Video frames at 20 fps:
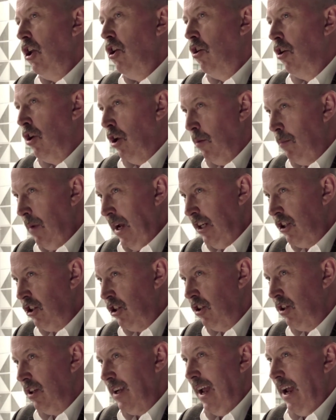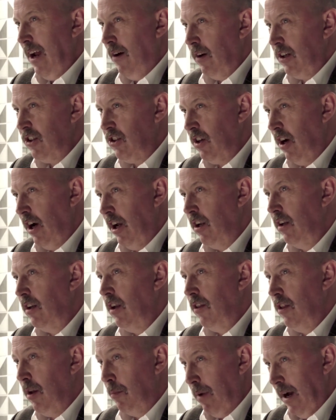You can imagine how
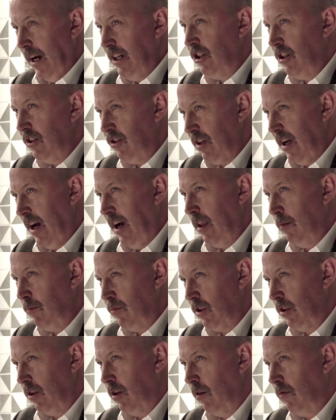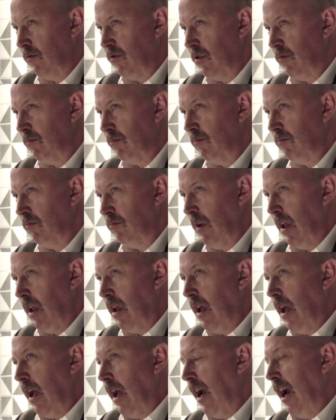excited the patients are themselves.
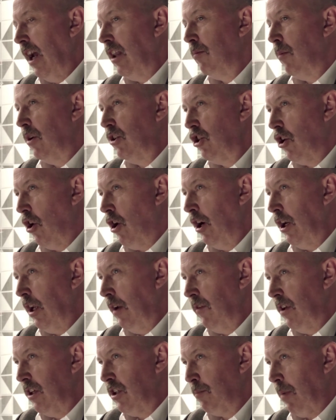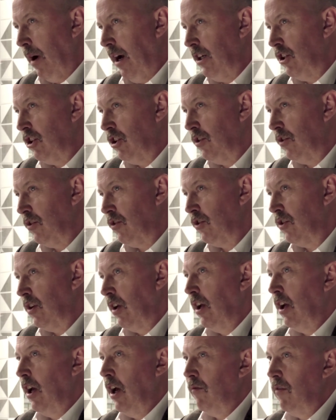And the majority of these patients
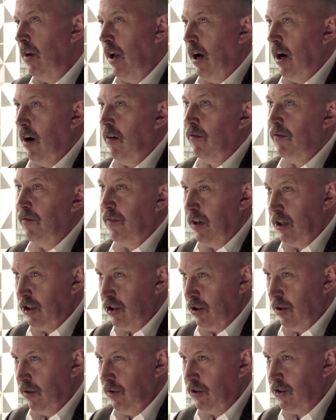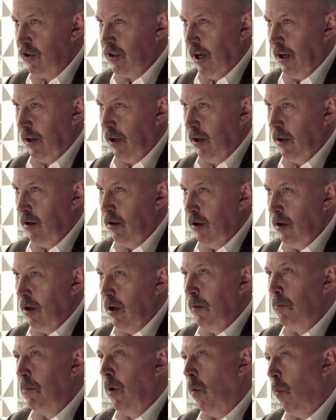have now finished on the study
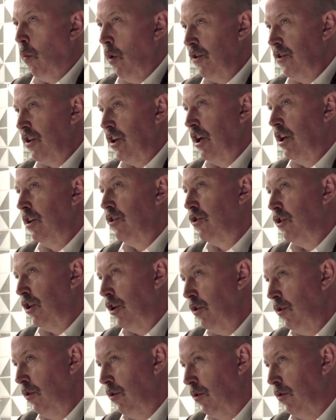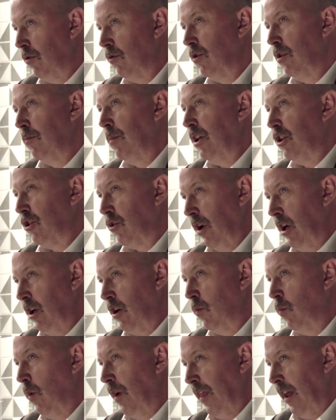but want to continue to be
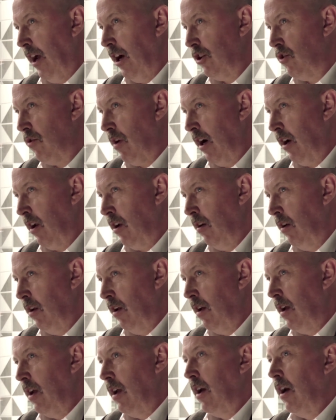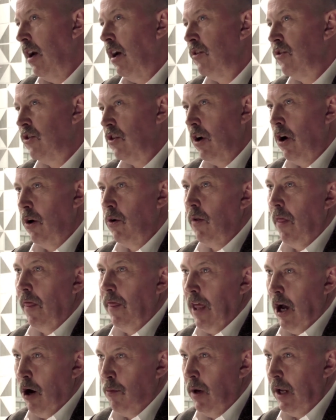treated with our drug, and so
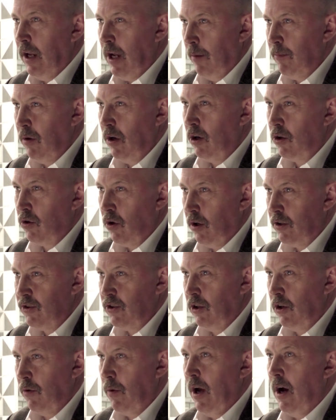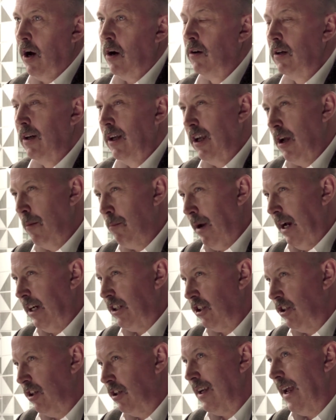they'll be coming across into our
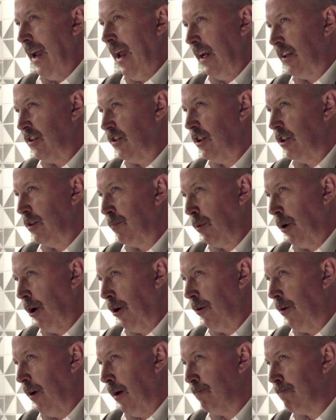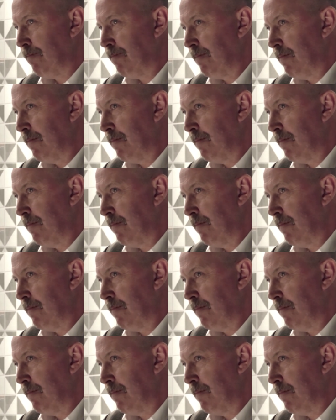compassionate access program.